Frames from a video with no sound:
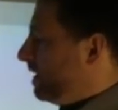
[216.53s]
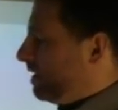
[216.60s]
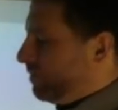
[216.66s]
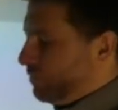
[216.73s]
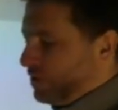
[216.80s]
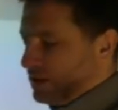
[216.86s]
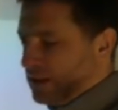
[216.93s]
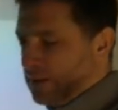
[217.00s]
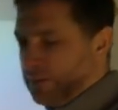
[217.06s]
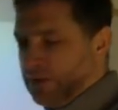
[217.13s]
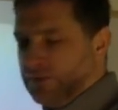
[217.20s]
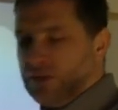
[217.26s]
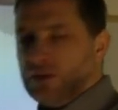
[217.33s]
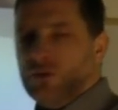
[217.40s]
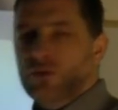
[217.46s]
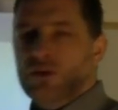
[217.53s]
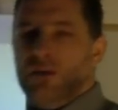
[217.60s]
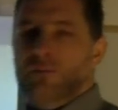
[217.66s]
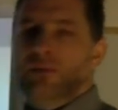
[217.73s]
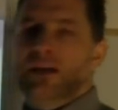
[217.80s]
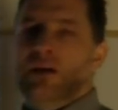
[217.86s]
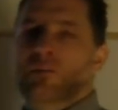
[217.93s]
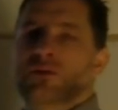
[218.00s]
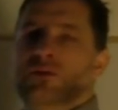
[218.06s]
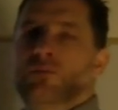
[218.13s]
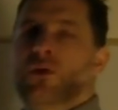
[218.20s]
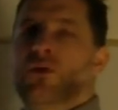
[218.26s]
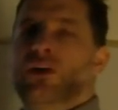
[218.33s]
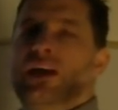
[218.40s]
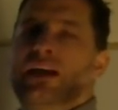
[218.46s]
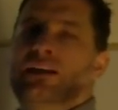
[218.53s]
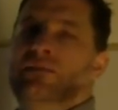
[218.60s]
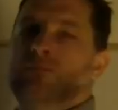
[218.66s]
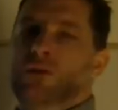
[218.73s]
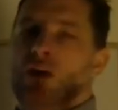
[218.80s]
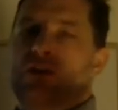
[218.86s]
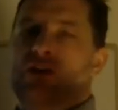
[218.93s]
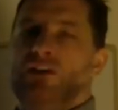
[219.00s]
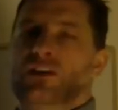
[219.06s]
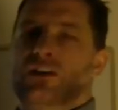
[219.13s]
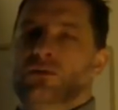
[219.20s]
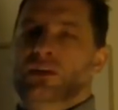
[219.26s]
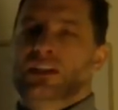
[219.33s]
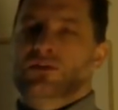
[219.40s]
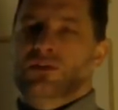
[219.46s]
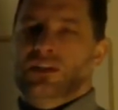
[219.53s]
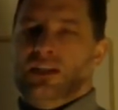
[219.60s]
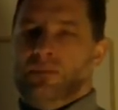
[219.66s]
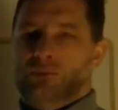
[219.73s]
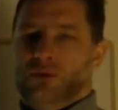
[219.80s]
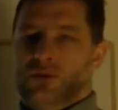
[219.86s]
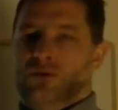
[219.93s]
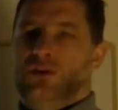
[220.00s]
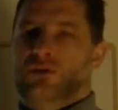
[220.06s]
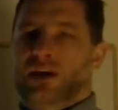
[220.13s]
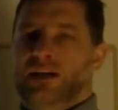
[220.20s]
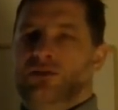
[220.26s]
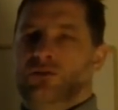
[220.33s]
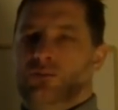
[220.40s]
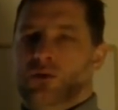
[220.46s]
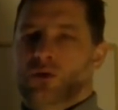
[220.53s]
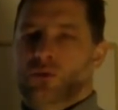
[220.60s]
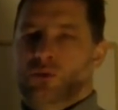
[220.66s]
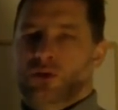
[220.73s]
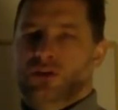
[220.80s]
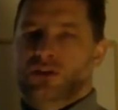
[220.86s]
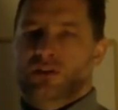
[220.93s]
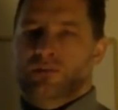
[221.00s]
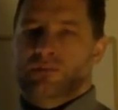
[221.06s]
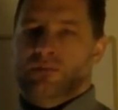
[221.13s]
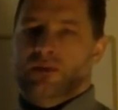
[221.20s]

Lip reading: for example, if the cooker becomes more than 100 degrees, for example, you're trying to boil water,